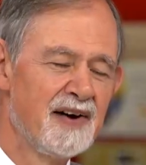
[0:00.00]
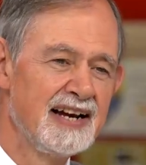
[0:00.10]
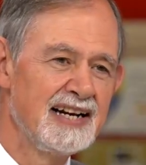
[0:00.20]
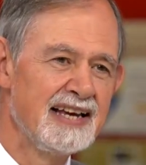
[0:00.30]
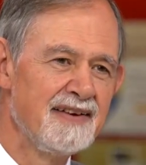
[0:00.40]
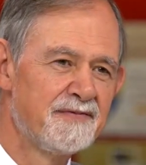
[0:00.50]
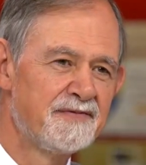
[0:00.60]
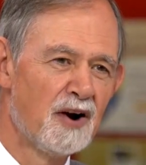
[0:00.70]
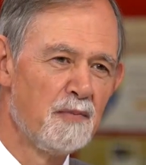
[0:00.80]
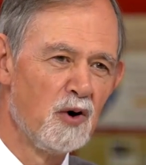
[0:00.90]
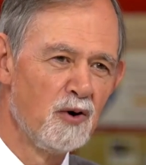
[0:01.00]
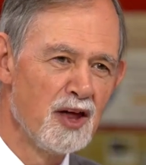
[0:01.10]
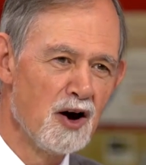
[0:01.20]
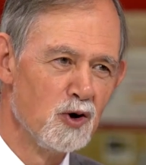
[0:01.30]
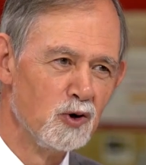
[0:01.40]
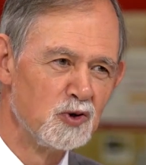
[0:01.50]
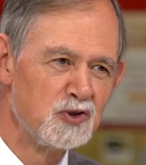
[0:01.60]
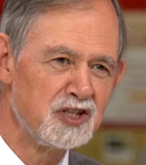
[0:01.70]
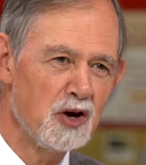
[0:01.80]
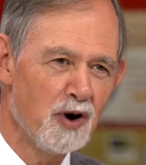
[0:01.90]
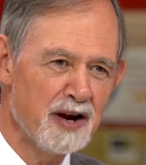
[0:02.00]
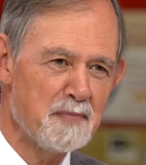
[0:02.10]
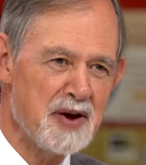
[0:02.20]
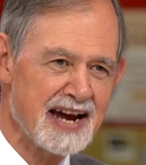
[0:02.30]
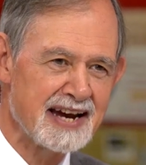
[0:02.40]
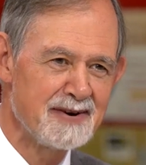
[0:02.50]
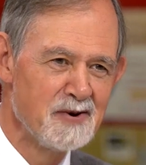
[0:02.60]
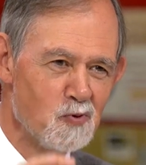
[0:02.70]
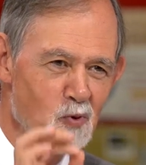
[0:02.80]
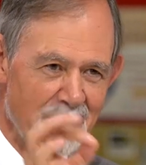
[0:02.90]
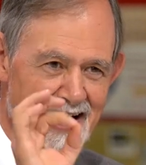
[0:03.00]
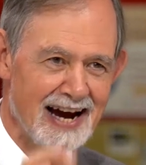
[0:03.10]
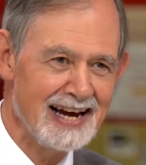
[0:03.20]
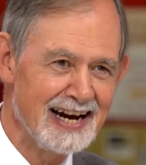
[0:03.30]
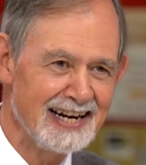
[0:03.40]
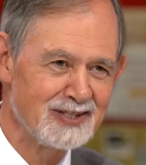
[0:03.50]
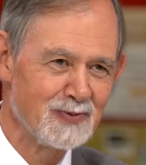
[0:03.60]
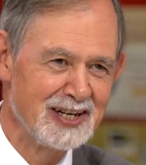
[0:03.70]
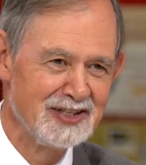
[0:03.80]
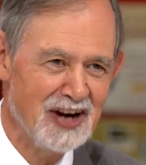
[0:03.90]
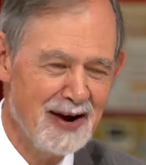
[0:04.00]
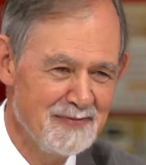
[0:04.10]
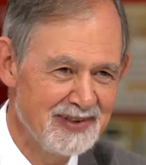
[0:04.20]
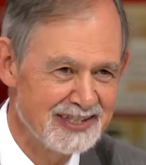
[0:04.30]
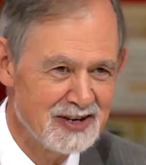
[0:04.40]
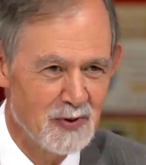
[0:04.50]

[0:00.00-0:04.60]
finally, from all those, do you want to pick one highlight, one gem that you